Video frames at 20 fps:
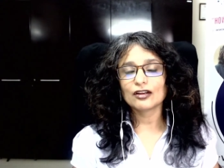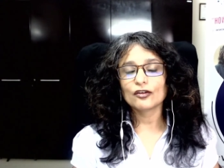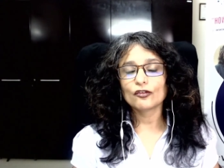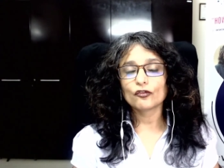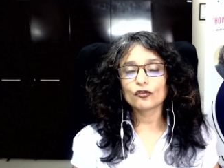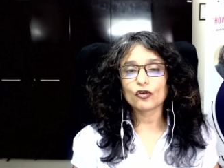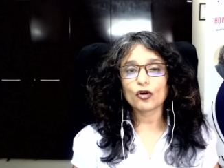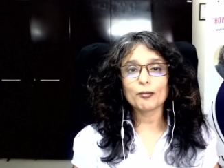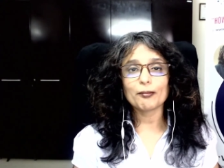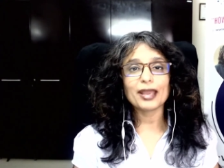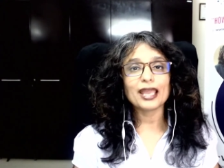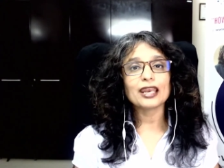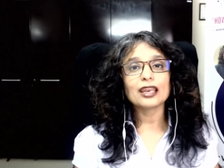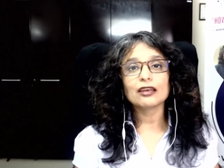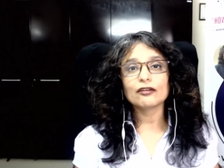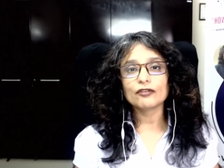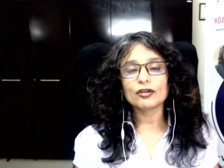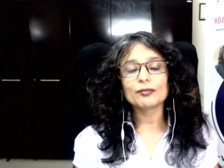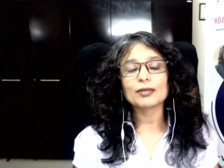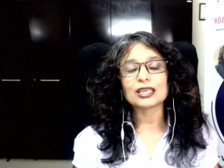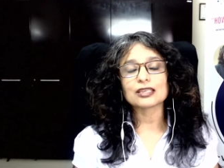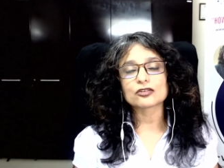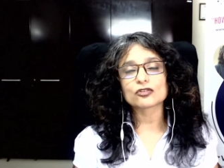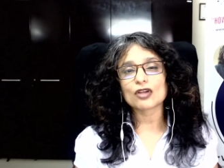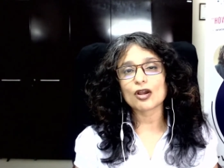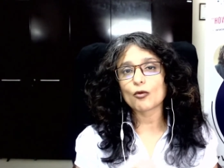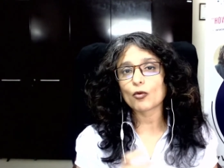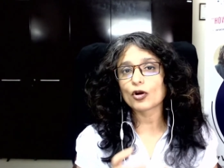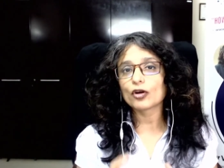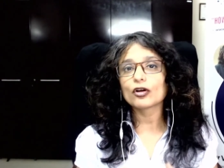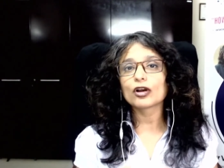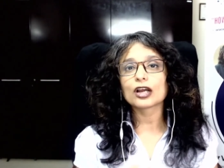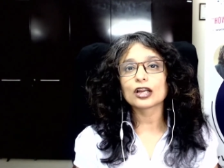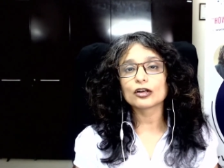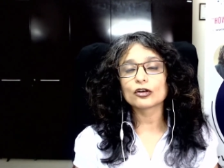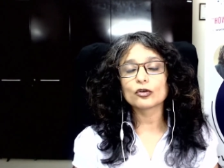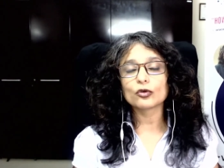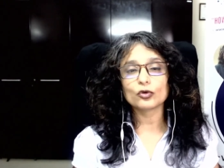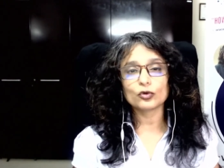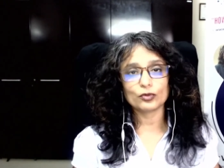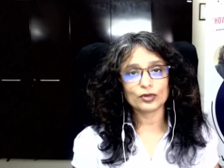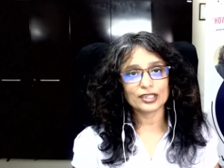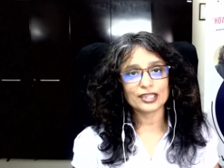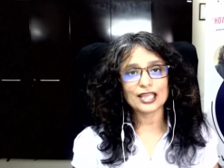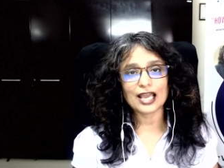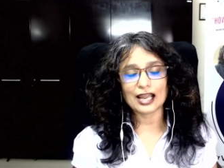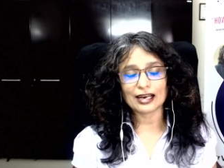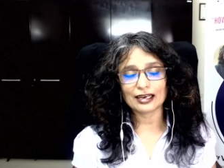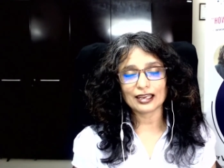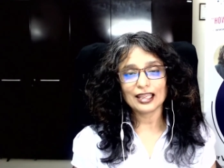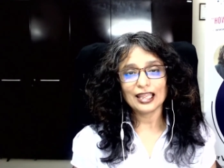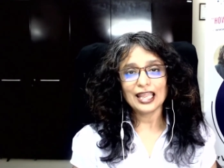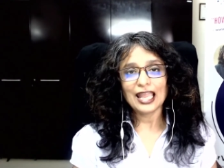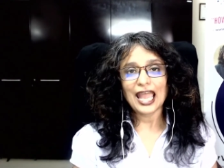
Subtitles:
for men and women. So I want to conclude with that,